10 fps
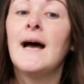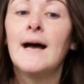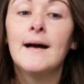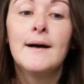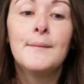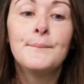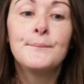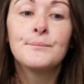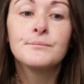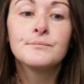
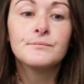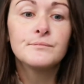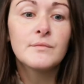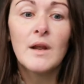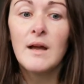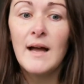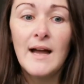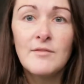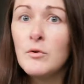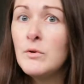
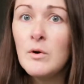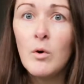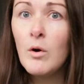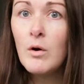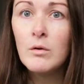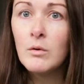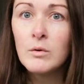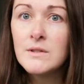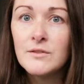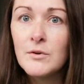I've only
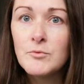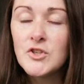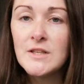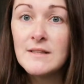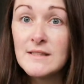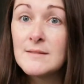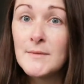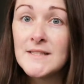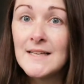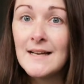ordered from Shein. This is
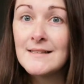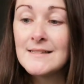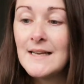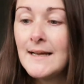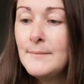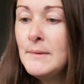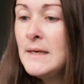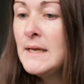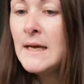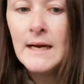my second time.
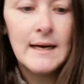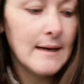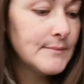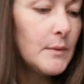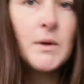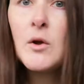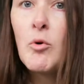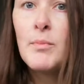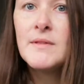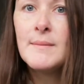And when I
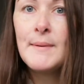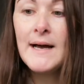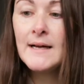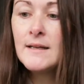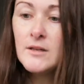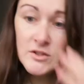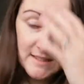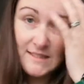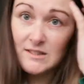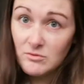opened the bag, because
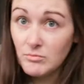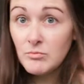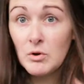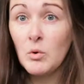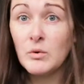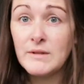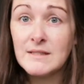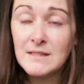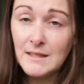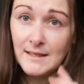I did record
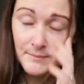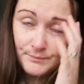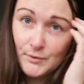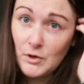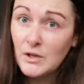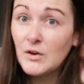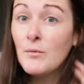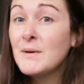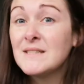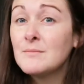this earlier
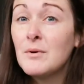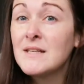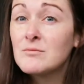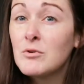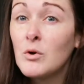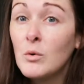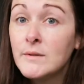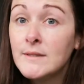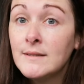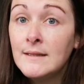on, but I didn't press
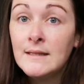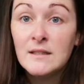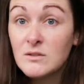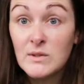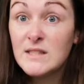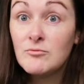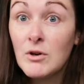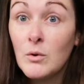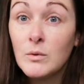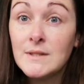record, so I didn't
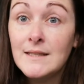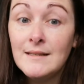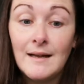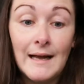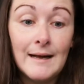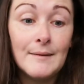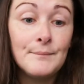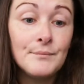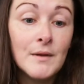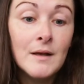record
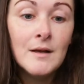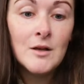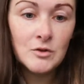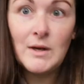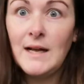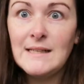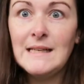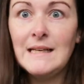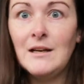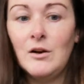it. So I had a
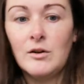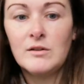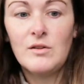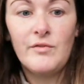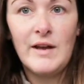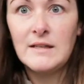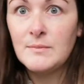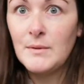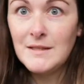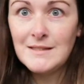little look at the
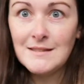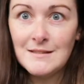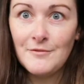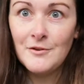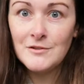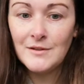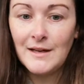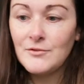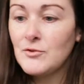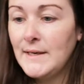things, but this is the first thing
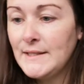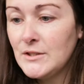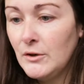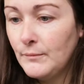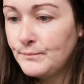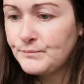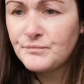I've tried on.